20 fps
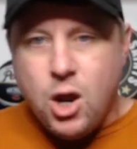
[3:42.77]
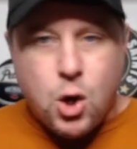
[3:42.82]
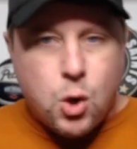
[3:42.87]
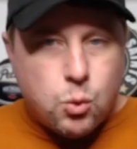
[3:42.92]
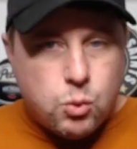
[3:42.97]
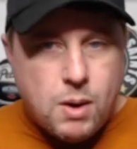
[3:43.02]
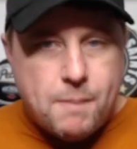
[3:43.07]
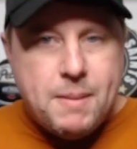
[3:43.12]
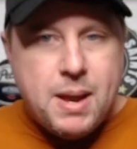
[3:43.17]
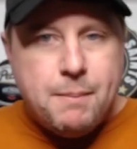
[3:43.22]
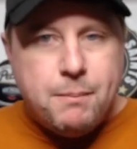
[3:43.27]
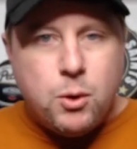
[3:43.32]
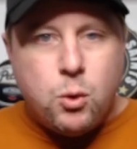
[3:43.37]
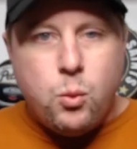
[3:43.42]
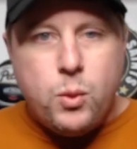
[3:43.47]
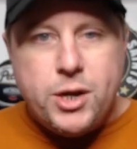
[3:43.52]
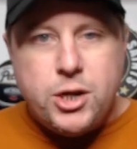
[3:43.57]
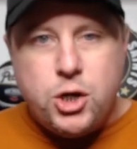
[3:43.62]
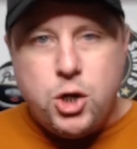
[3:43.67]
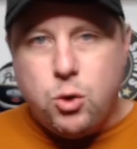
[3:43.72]
Remember
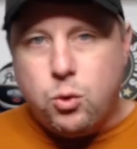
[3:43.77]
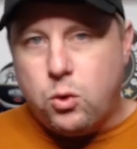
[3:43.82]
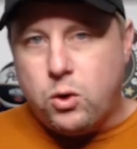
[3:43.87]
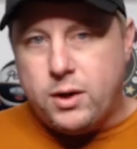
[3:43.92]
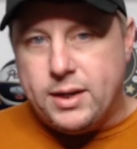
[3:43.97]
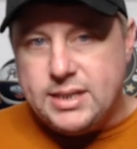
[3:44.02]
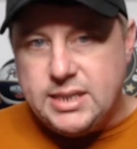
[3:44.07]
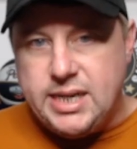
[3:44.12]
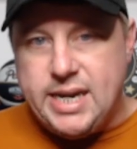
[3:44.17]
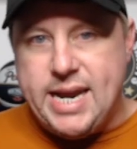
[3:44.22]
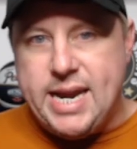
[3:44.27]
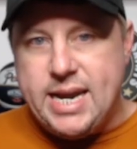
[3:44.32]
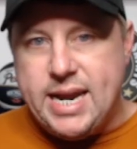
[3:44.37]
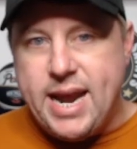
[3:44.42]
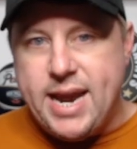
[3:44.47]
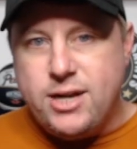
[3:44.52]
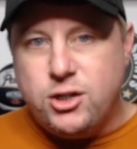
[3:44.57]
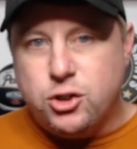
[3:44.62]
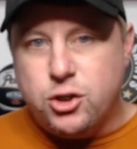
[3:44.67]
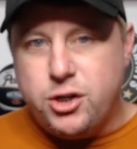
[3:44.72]
when you were a
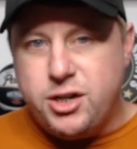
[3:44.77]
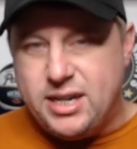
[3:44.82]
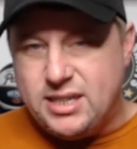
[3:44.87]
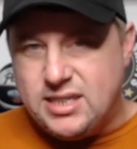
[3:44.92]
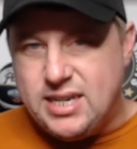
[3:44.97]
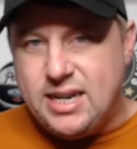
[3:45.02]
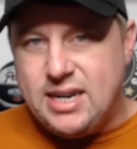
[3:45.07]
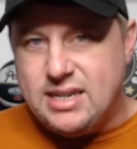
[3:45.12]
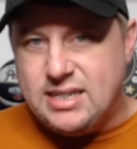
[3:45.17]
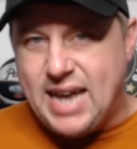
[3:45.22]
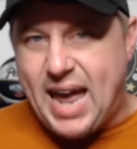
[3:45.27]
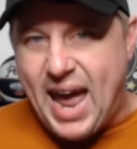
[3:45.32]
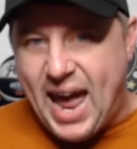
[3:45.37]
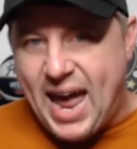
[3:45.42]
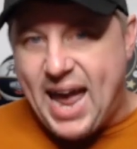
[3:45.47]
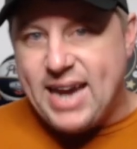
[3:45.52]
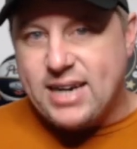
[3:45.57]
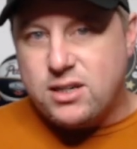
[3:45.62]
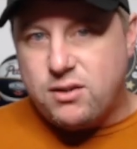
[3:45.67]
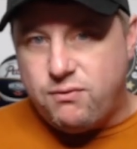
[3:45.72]
teenager, you tended to
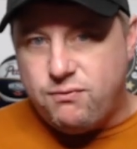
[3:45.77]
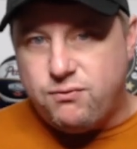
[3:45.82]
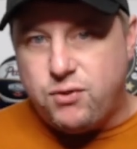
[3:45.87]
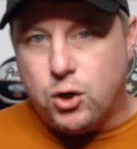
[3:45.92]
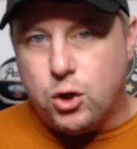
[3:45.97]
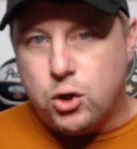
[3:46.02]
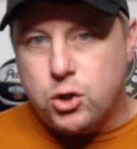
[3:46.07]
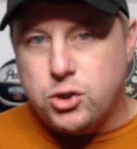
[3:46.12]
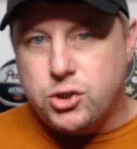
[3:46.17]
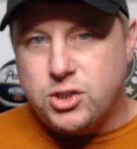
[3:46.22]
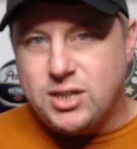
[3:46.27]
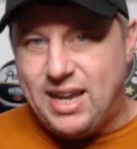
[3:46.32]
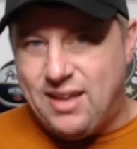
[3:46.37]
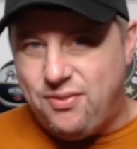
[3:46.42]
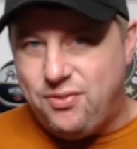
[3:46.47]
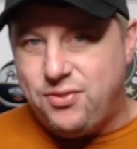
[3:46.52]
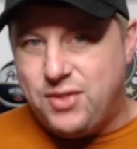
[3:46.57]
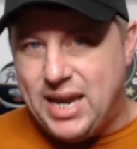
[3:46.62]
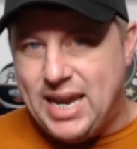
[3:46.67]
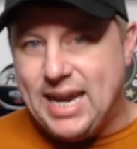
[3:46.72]
act first
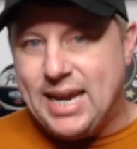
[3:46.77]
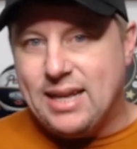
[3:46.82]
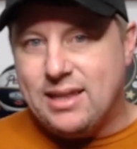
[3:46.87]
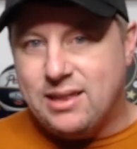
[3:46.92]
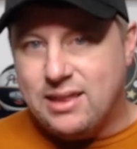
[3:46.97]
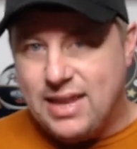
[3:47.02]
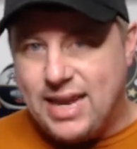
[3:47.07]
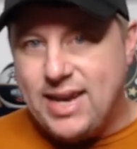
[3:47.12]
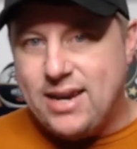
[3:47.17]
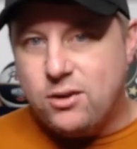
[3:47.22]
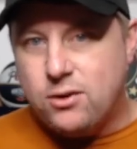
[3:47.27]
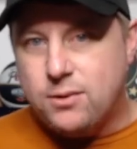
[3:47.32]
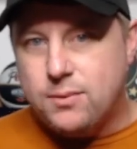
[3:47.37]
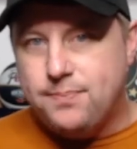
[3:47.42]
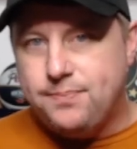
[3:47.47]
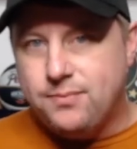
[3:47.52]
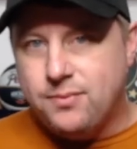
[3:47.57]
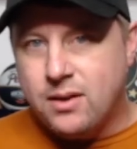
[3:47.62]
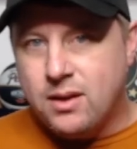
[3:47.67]
and think later?